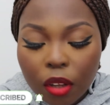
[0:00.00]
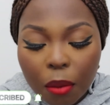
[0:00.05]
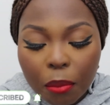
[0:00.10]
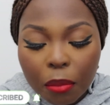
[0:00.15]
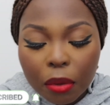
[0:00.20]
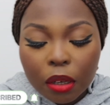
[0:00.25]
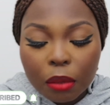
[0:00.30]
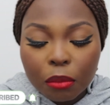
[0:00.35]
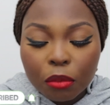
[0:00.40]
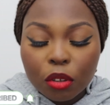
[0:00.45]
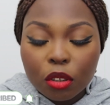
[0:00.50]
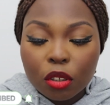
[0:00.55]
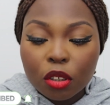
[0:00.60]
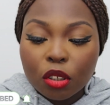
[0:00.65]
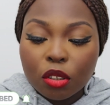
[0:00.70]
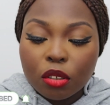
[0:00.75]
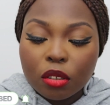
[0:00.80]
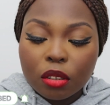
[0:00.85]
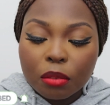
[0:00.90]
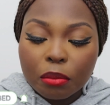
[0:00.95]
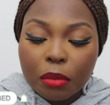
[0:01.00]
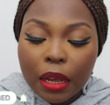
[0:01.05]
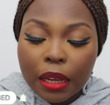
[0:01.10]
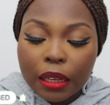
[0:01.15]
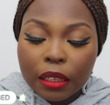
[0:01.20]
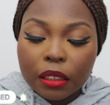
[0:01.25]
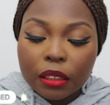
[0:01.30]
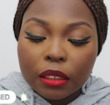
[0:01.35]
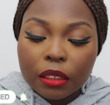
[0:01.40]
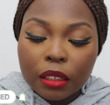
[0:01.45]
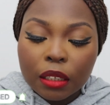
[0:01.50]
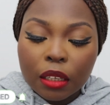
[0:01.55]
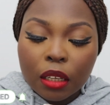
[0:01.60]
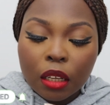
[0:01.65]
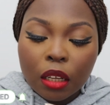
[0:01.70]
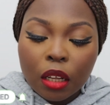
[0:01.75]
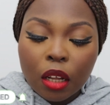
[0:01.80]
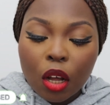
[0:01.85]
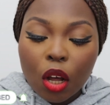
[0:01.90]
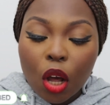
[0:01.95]
But I'm gonna use MAC
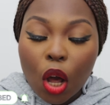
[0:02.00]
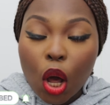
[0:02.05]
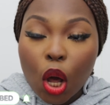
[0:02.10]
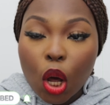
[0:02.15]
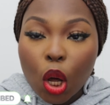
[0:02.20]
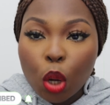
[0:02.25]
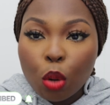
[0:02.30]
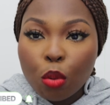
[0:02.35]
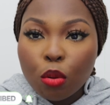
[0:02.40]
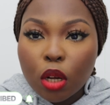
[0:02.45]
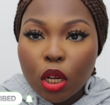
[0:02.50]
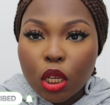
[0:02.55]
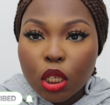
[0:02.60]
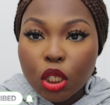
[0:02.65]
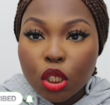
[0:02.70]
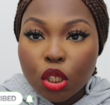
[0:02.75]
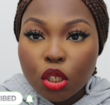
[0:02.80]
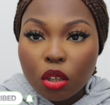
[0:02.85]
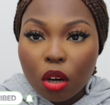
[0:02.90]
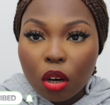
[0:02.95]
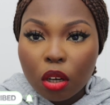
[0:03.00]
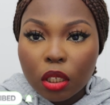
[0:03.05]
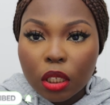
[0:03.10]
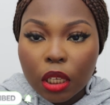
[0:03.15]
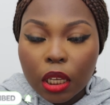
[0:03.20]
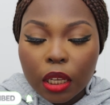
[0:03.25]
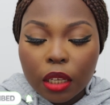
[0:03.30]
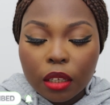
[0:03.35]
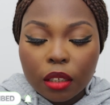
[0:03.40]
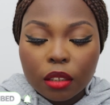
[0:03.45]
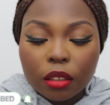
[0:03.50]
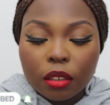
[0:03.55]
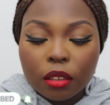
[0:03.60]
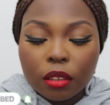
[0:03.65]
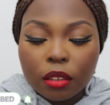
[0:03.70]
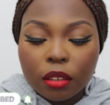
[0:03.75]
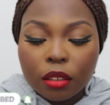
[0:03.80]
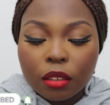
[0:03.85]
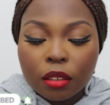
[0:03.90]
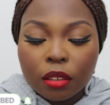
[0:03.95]
Oh Darling.
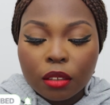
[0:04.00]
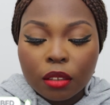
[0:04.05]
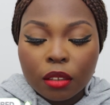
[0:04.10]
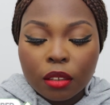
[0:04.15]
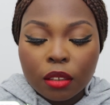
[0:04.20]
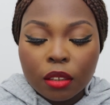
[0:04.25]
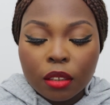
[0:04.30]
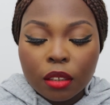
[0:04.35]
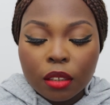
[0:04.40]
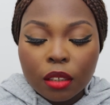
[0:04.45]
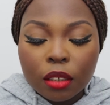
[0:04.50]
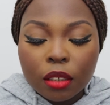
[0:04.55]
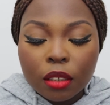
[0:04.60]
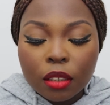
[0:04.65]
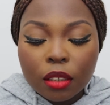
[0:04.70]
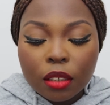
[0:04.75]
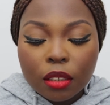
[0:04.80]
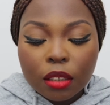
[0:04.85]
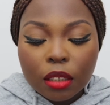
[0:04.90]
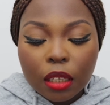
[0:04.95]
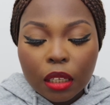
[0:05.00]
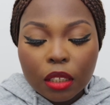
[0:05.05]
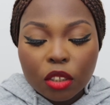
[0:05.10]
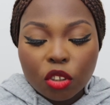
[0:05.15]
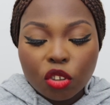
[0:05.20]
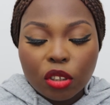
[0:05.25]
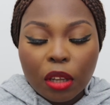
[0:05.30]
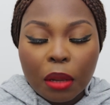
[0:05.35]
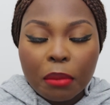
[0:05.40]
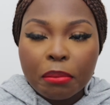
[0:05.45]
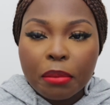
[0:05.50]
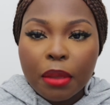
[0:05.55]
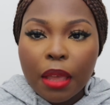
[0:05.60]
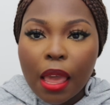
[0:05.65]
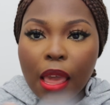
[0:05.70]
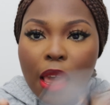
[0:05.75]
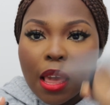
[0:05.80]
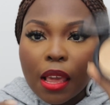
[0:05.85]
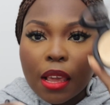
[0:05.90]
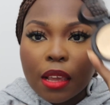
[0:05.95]
It's like a
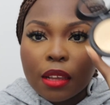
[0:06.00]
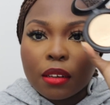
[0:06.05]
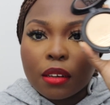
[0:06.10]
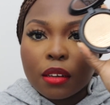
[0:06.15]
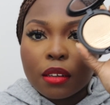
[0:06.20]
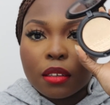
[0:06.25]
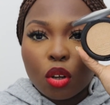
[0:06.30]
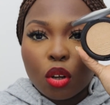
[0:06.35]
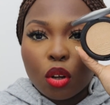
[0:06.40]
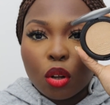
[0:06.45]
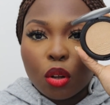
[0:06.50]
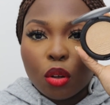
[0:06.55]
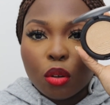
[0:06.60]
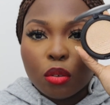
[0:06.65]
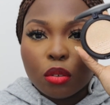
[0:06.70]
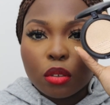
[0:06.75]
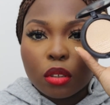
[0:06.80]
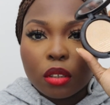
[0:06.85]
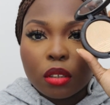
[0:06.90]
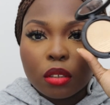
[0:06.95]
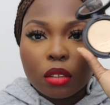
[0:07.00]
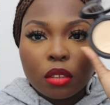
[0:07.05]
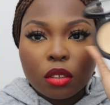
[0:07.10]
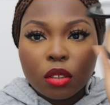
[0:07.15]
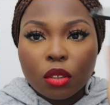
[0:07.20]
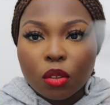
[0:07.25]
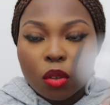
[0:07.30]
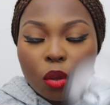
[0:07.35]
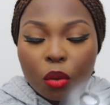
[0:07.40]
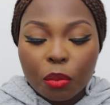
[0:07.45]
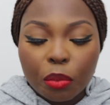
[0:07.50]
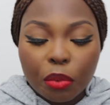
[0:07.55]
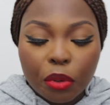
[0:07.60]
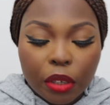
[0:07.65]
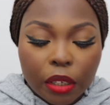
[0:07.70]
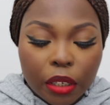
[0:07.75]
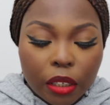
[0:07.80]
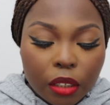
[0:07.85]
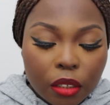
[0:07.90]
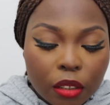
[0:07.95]
champagne gold, so
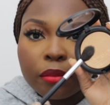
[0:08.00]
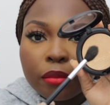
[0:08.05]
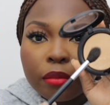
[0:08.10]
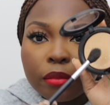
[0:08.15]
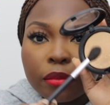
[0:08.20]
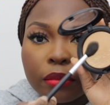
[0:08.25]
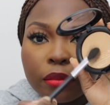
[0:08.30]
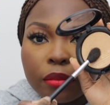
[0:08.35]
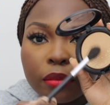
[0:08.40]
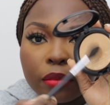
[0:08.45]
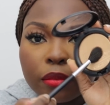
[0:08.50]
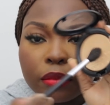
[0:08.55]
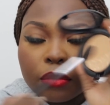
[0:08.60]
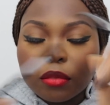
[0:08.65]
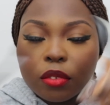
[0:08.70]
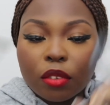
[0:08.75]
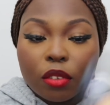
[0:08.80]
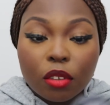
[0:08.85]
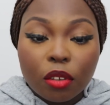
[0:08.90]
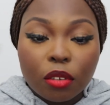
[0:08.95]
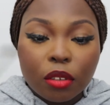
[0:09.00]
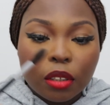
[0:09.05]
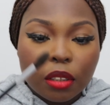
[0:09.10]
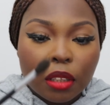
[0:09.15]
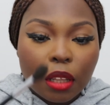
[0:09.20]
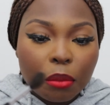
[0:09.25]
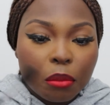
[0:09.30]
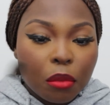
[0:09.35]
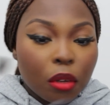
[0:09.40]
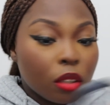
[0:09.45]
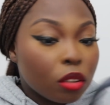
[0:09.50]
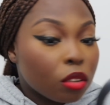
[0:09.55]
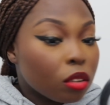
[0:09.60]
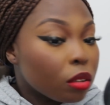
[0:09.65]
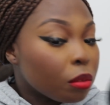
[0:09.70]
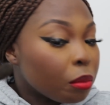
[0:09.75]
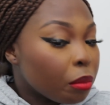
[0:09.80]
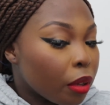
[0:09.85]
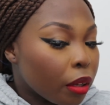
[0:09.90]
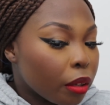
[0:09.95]
pretty. Don't need that much,
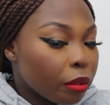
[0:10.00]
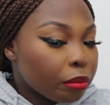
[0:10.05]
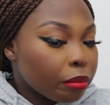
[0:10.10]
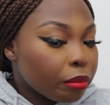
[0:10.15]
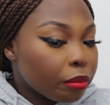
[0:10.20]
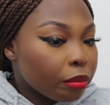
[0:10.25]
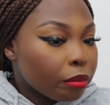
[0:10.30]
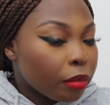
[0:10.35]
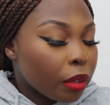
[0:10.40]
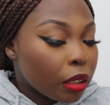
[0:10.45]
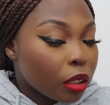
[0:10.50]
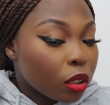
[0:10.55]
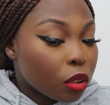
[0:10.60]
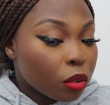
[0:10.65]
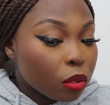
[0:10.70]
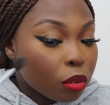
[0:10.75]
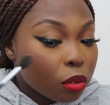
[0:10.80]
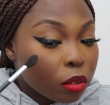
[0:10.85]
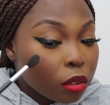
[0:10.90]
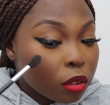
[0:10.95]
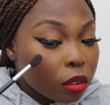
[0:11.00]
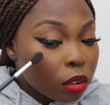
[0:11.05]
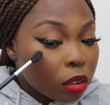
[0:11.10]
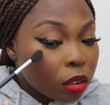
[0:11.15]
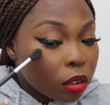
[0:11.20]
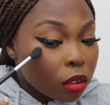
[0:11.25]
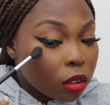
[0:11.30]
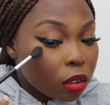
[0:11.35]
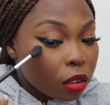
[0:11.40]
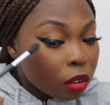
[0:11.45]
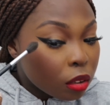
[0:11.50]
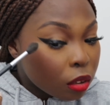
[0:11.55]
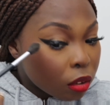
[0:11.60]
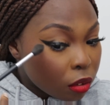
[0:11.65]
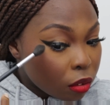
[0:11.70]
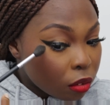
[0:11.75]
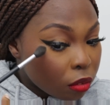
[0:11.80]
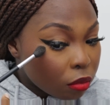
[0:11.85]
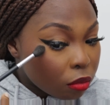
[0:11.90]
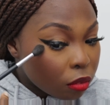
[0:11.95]
but anywho,
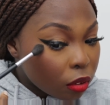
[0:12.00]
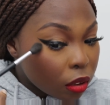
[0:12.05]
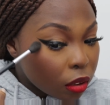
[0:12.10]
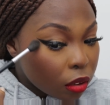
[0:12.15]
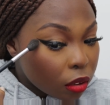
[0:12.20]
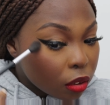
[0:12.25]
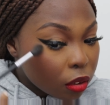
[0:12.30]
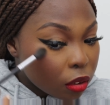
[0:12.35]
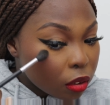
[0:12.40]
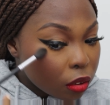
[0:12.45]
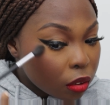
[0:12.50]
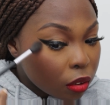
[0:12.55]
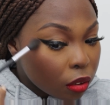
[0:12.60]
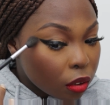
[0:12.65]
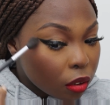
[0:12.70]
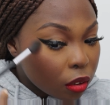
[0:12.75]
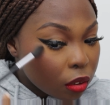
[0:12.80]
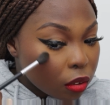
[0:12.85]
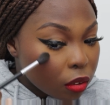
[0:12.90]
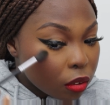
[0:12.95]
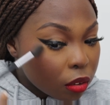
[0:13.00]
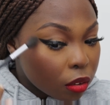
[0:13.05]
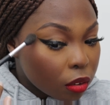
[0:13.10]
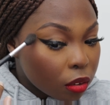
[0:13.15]
right here.